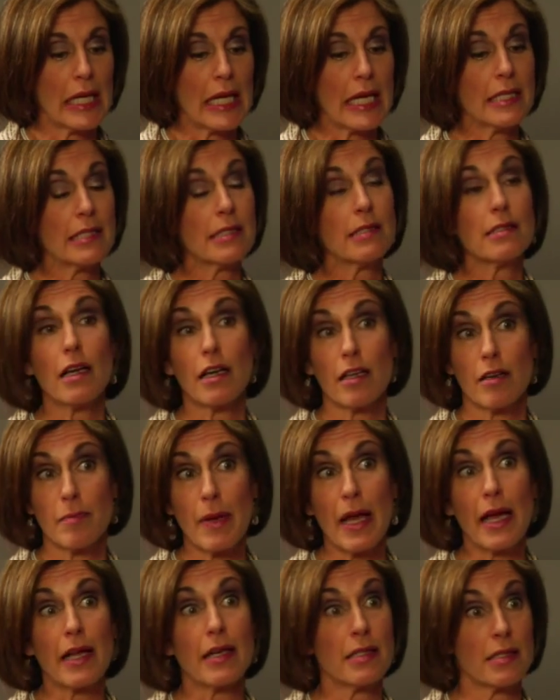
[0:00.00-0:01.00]
It's not a
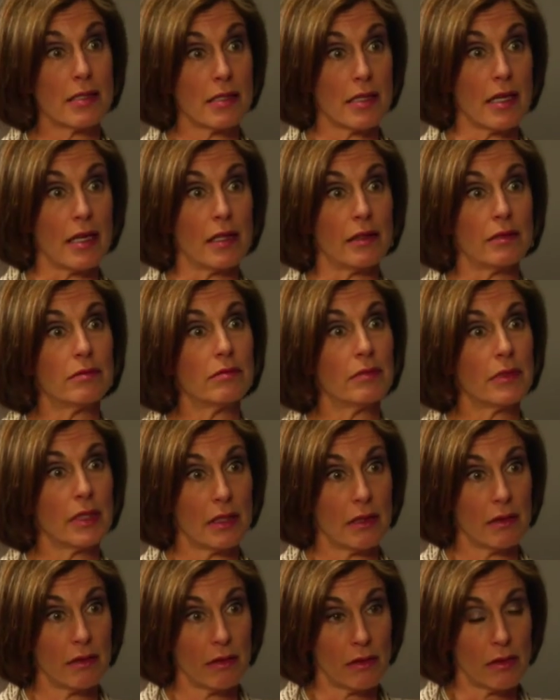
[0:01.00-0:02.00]
panacea,
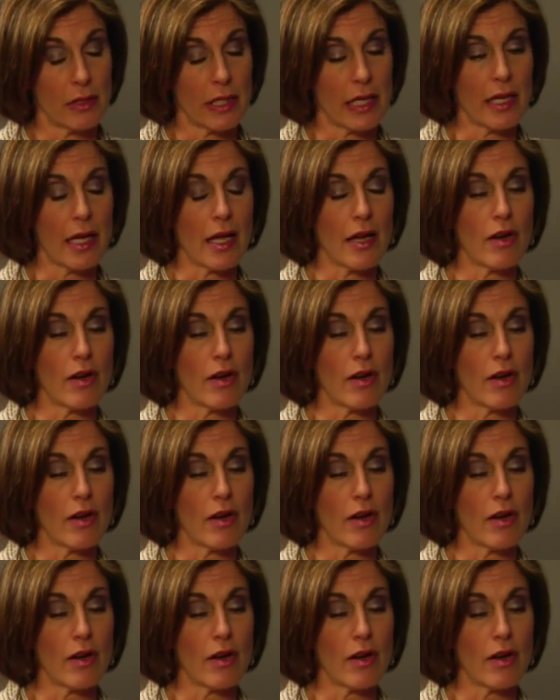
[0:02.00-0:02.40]
okay?